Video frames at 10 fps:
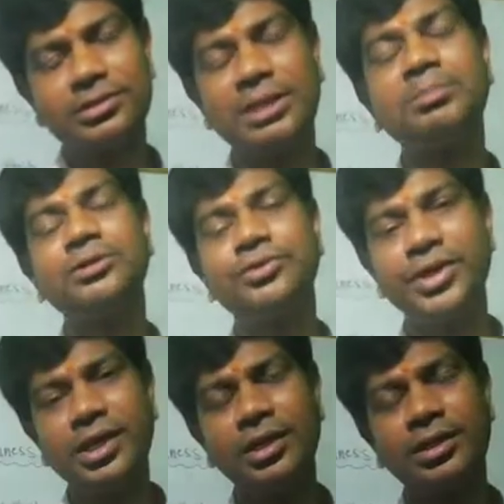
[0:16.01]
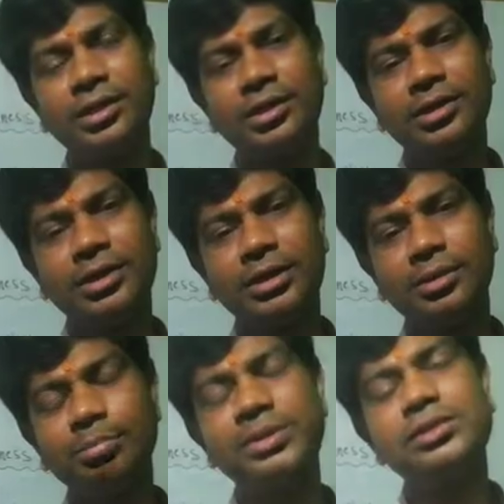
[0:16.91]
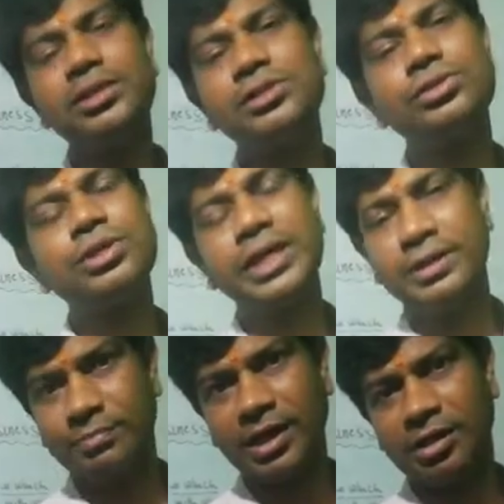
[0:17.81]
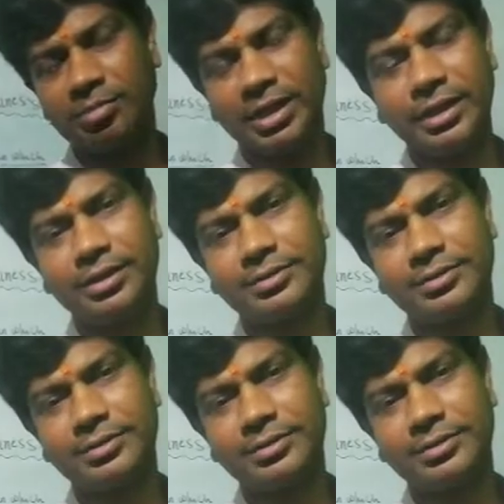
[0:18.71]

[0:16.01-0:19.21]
chapter 3, Business Environment.